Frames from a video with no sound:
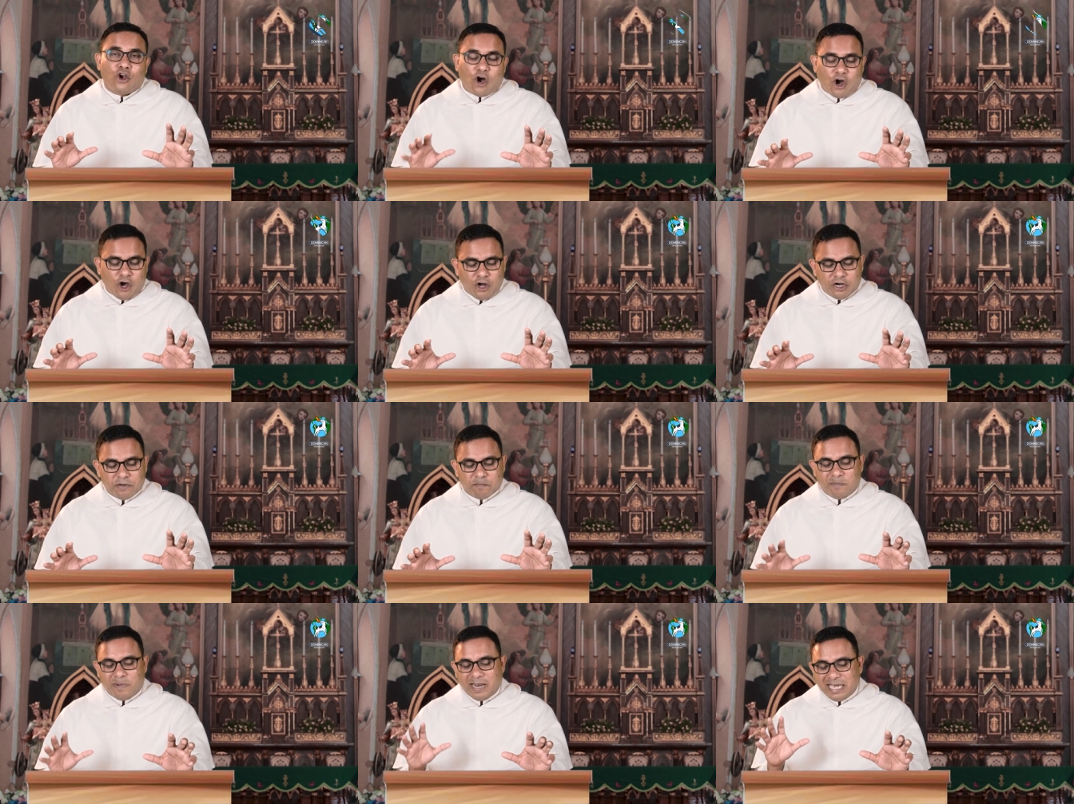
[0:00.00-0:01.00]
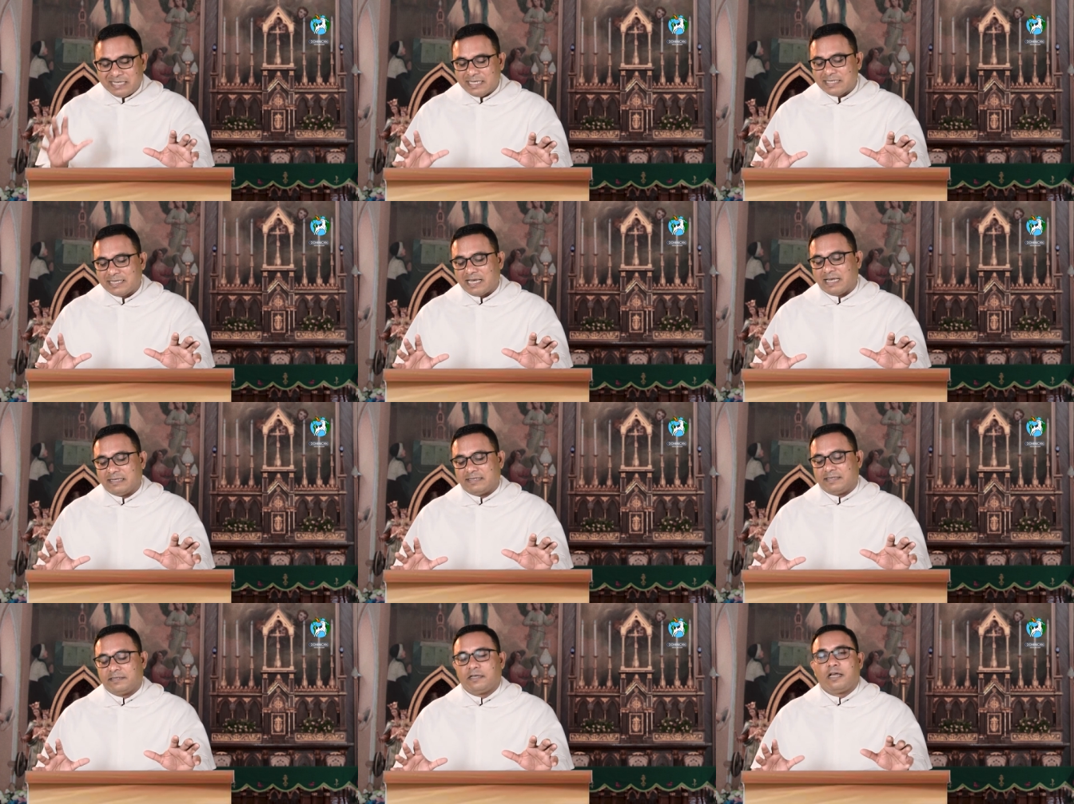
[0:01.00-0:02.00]
God blesses
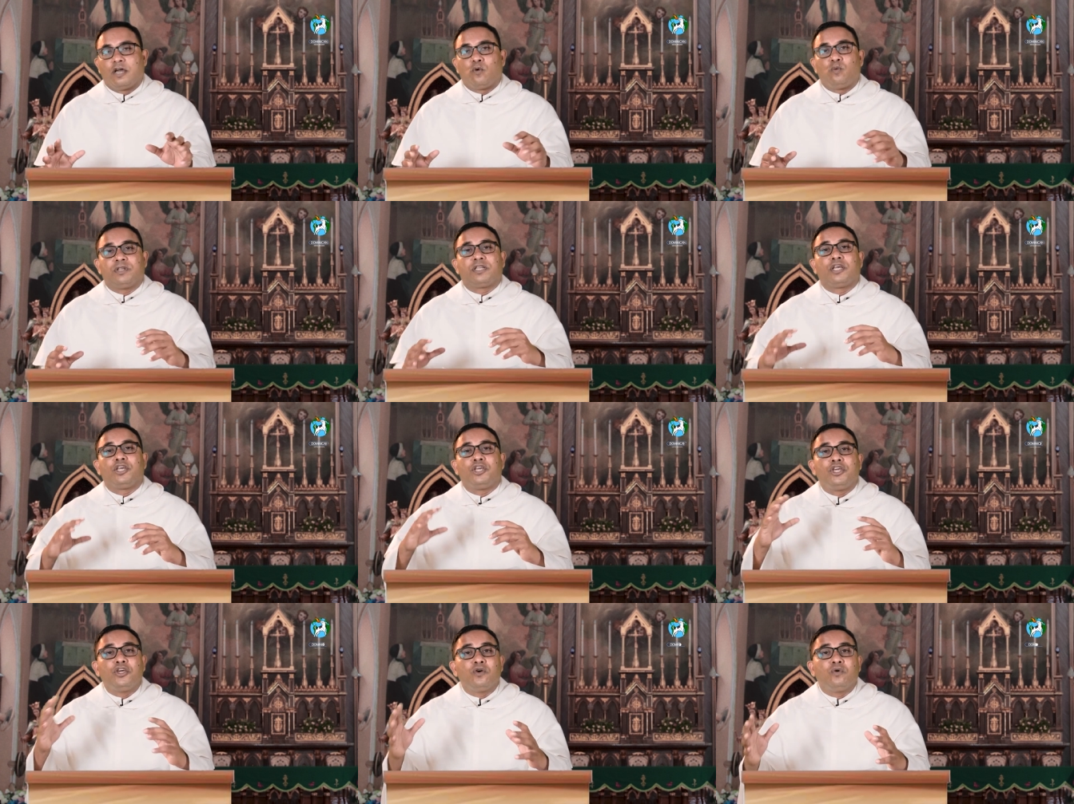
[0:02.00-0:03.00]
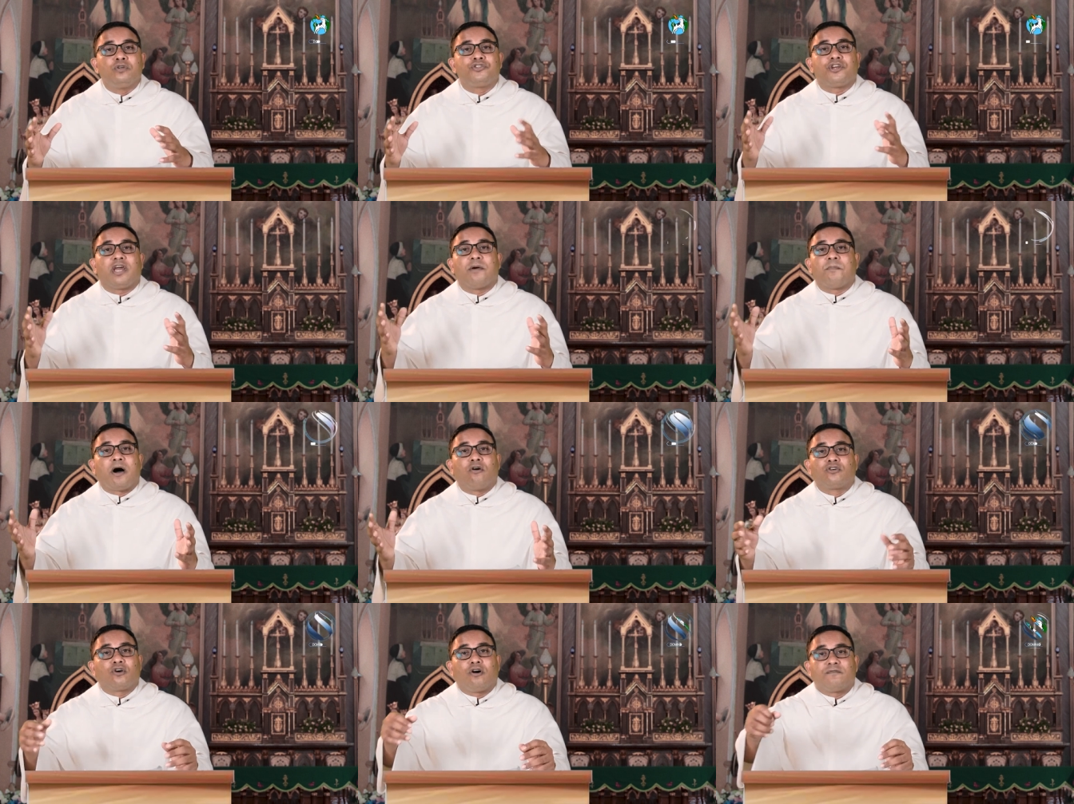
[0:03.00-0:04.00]
us with huge
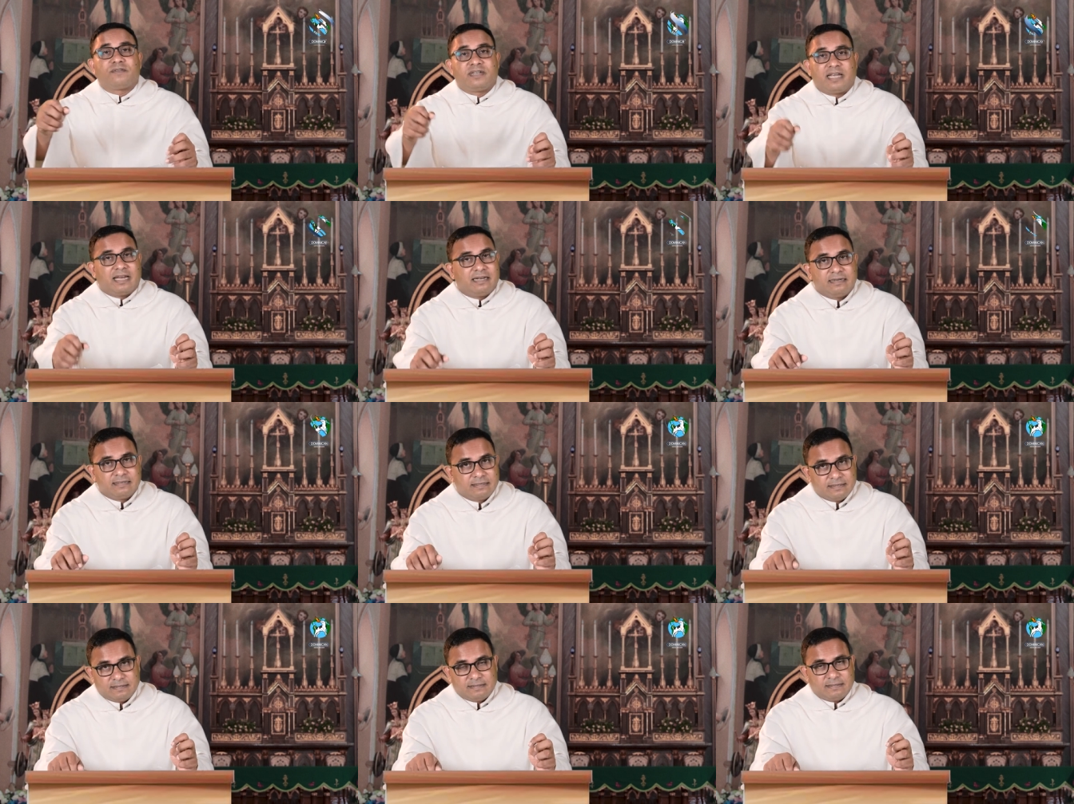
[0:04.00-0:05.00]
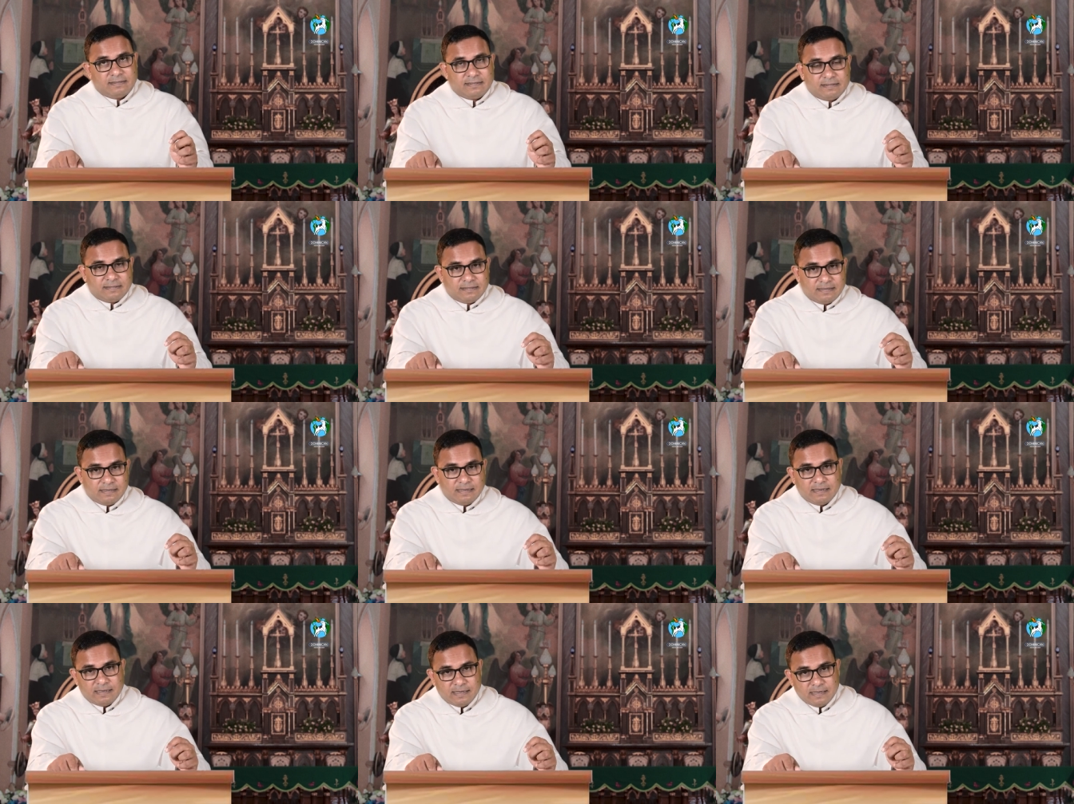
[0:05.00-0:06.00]
amount of talents.
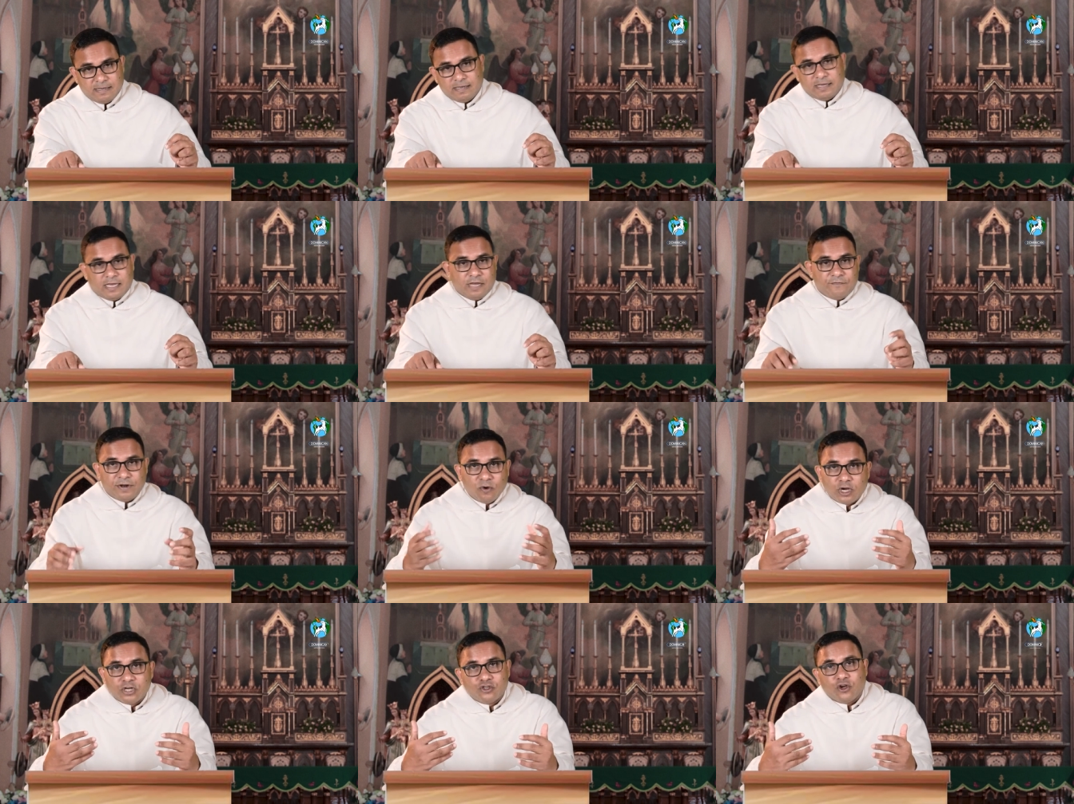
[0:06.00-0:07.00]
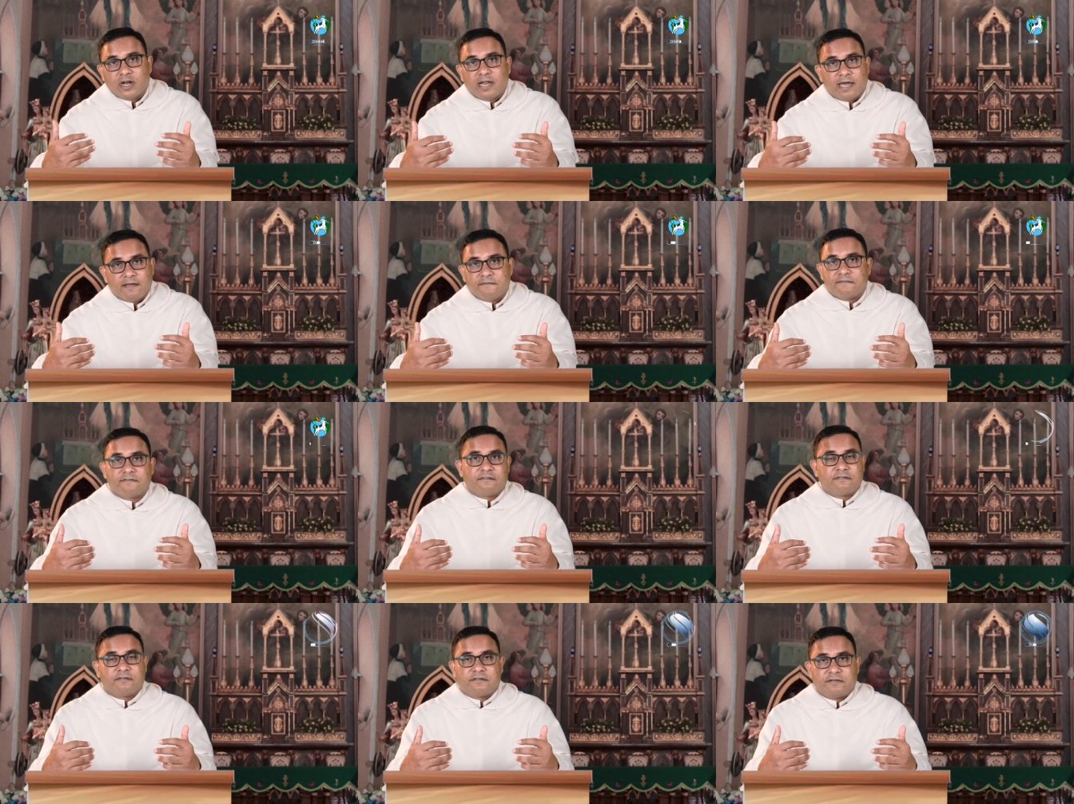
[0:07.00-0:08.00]
If you look into your
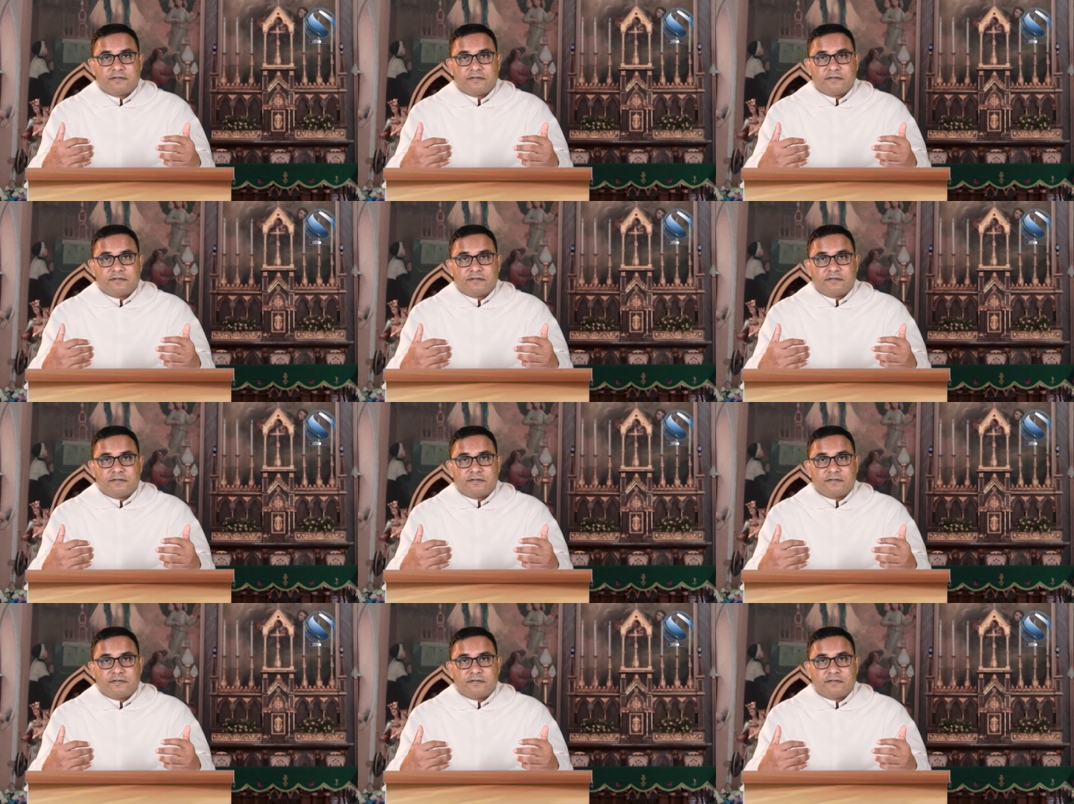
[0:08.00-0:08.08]
life,